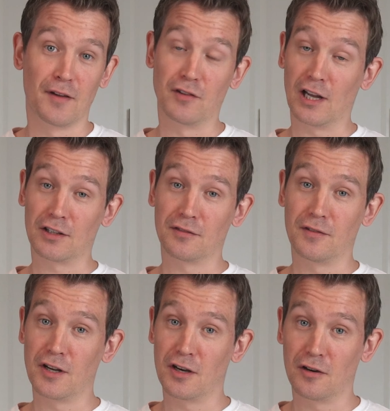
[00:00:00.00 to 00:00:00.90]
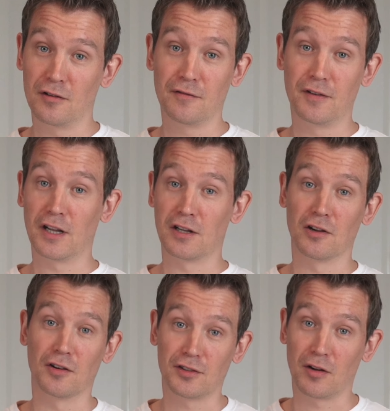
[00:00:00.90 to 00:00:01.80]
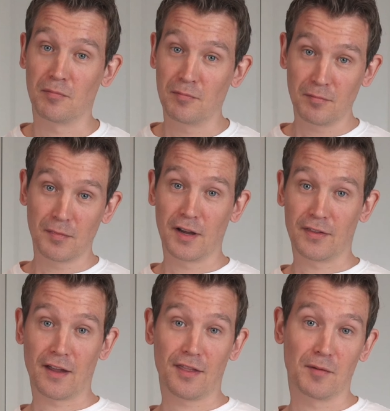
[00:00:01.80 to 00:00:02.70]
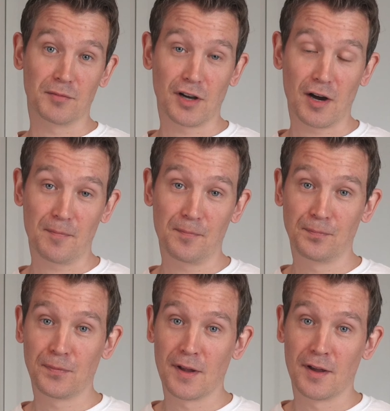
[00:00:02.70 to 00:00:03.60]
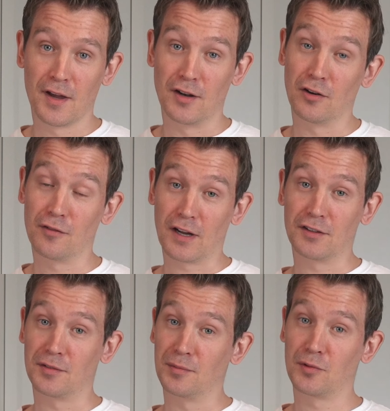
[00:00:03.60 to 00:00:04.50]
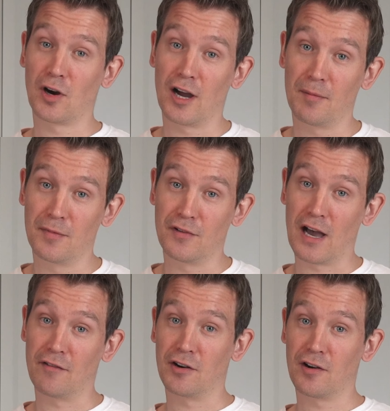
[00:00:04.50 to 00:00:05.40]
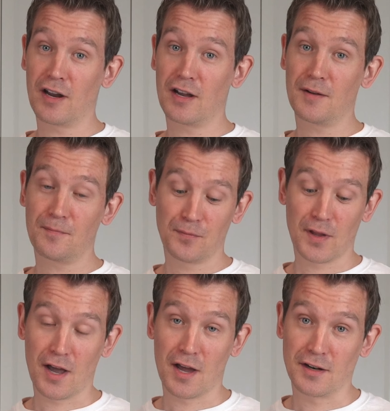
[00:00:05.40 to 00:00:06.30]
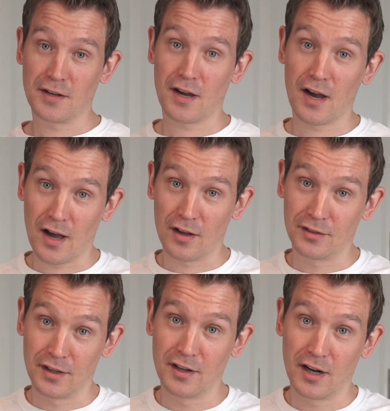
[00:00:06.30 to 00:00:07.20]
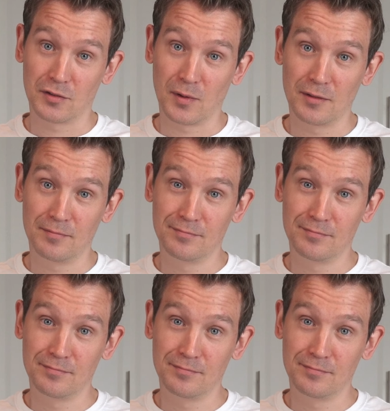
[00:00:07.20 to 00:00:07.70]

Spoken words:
If you like this video, feel like you learned something, hit that thumbs up. And don't forget to subscribe if you haven't already. And I'll see you in the next one.